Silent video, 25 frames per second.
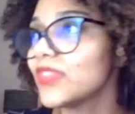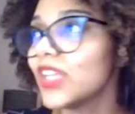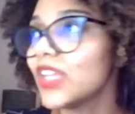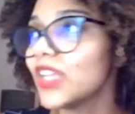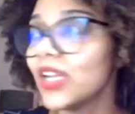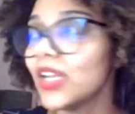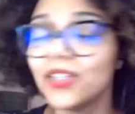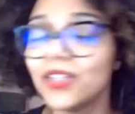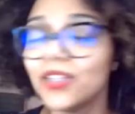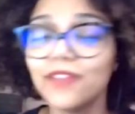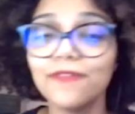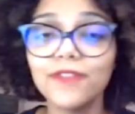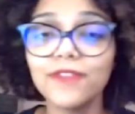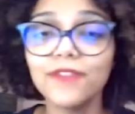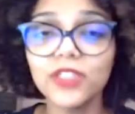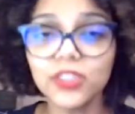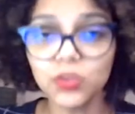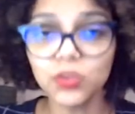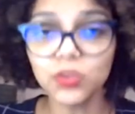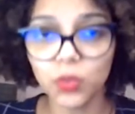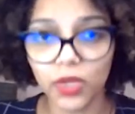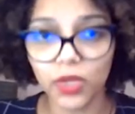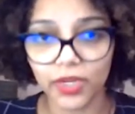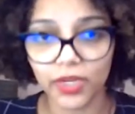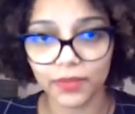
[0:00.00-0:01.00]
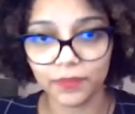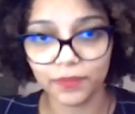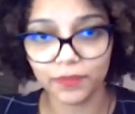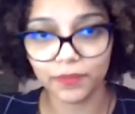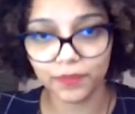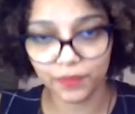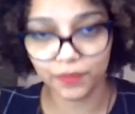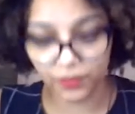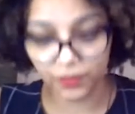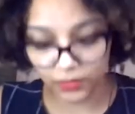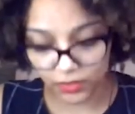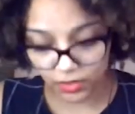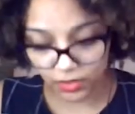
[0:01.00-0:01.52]
The first one,
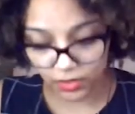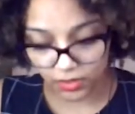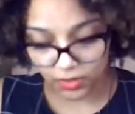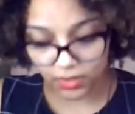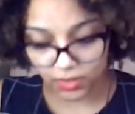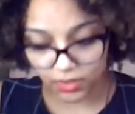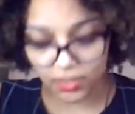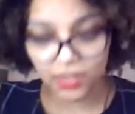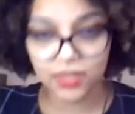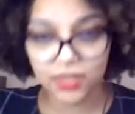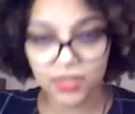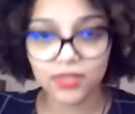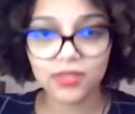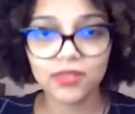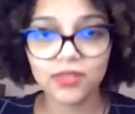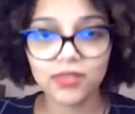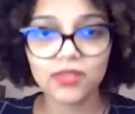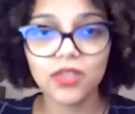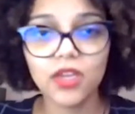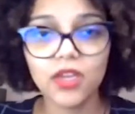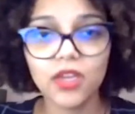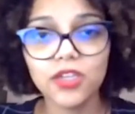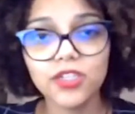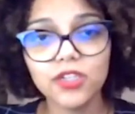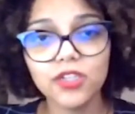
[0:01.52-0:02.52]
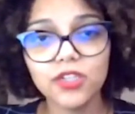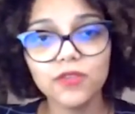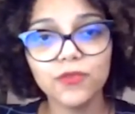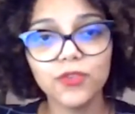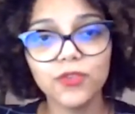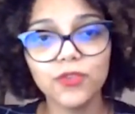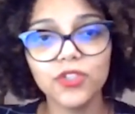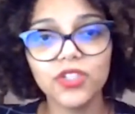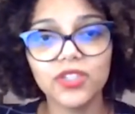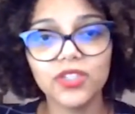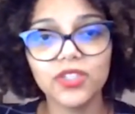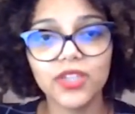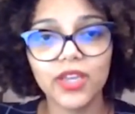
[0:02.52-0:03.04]
searching for
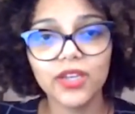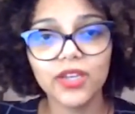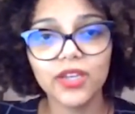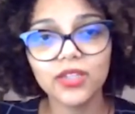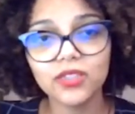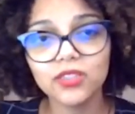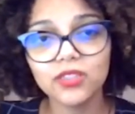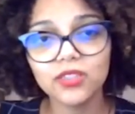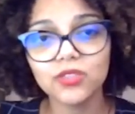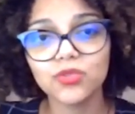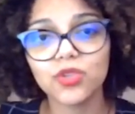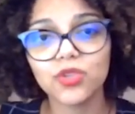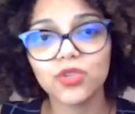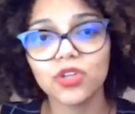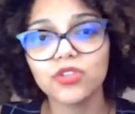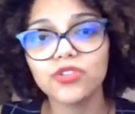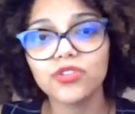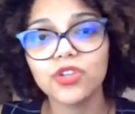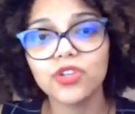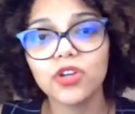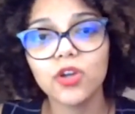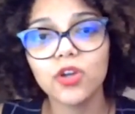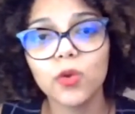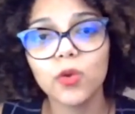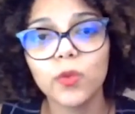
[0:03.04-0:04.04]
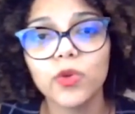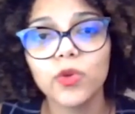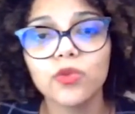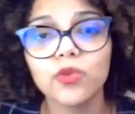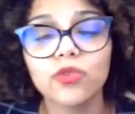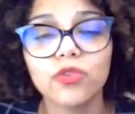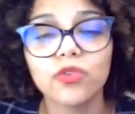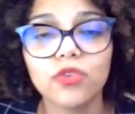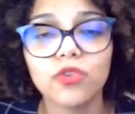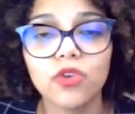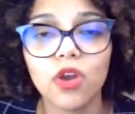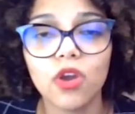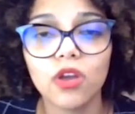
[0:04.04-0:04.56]
the data structure will
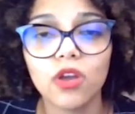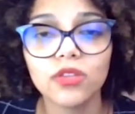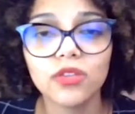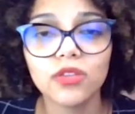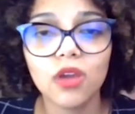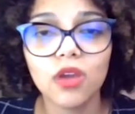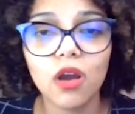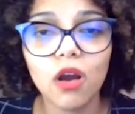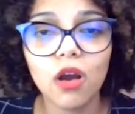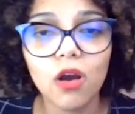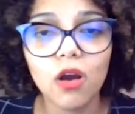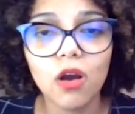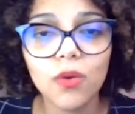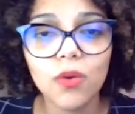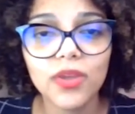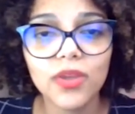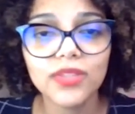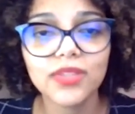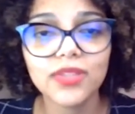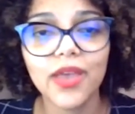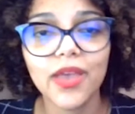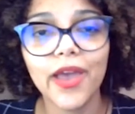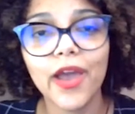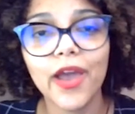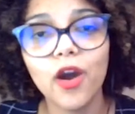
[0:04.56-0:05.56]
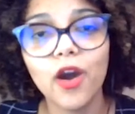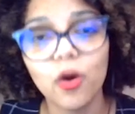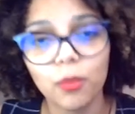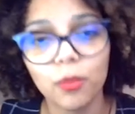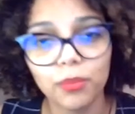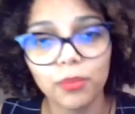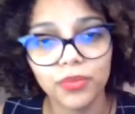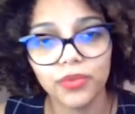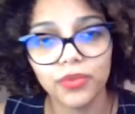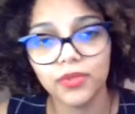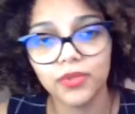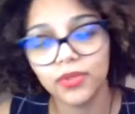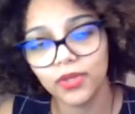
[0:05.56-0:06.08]
not always help.